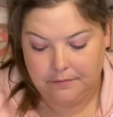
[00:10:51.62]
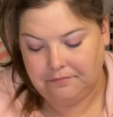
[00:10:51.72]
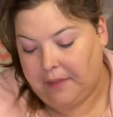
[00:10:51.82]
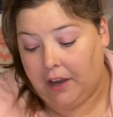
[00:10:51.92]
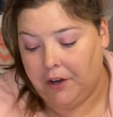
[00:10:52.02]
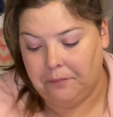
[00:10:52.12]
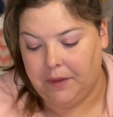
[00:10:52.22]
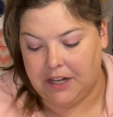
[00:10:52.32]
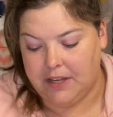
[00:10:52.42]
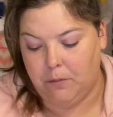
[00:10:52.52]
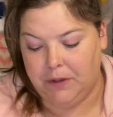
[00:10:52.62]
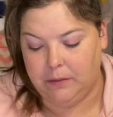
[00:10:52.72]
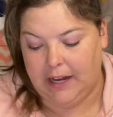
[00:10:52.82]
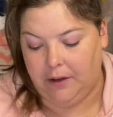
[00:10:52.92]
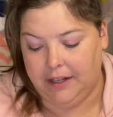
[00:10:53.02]
I don't know. I just haven't pulled this one
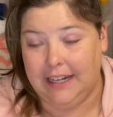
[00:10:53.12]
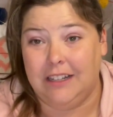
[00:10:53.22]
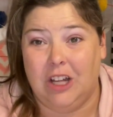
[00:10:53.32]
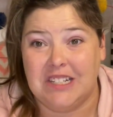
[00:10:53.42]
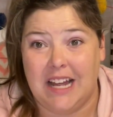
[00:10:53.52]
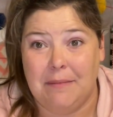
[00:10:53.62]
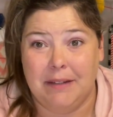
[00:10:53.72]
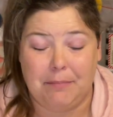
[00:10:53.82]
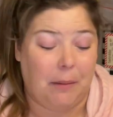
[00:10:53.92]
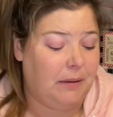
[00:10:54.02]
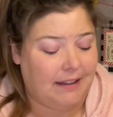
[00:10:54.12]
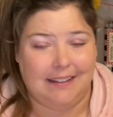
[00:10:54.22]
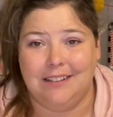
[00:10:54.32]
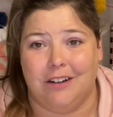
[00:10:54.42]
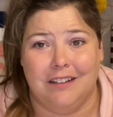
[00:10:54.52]
out in a long time. Probably because I
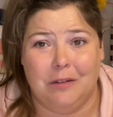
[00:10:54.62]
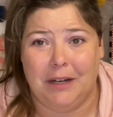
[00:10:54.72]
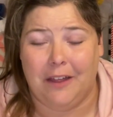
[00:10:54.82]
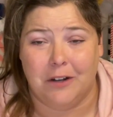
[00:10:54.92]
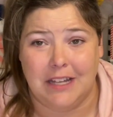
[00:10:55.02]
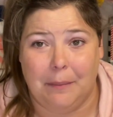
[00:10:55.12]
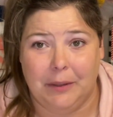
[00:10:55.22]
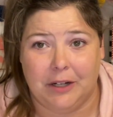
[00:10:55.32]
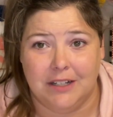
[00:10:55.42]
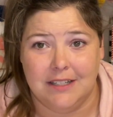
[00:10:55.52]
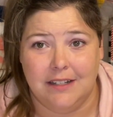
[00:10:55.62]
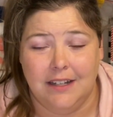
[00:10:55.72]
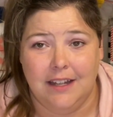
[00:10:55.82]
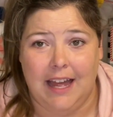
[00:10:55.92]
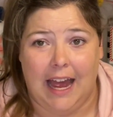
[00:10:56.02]
started so many other samplers
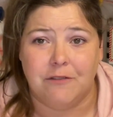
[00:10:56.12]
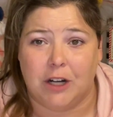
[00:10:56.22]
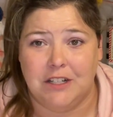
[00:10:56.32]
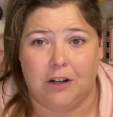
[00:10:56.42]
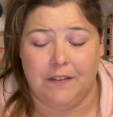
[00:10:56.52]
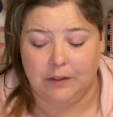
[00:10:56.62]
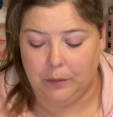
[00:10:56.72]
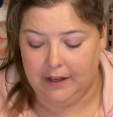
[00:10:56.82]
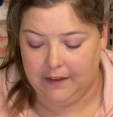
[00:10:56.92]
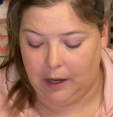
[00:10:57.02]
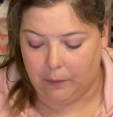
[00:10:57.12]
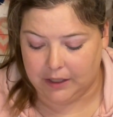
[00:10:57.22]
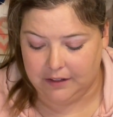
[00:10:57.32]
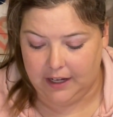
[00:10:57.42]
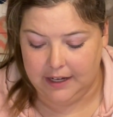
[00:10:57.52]
after I started this one that I worked
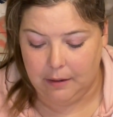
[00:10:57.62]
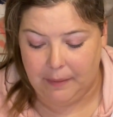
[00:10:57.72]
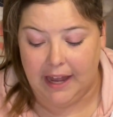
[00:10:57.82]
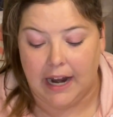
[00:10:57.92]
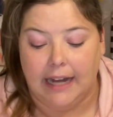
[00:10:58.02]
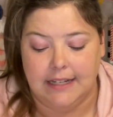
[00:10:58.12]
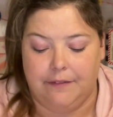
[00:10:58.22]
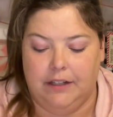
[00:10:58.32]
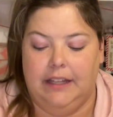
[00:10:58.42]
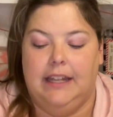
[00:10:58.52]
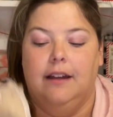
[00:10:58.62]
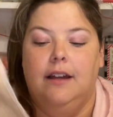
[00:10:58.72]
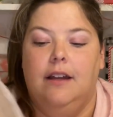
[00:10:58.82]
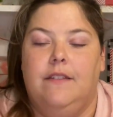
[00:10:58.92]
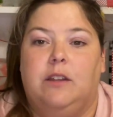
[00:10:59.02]
on, but I definitely,
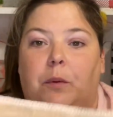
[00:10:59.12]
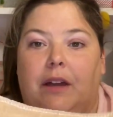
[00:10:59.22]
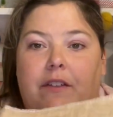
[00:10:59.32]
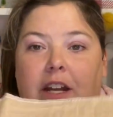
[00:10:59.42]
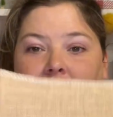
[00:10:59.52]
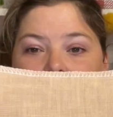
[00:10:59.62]
this will get finished.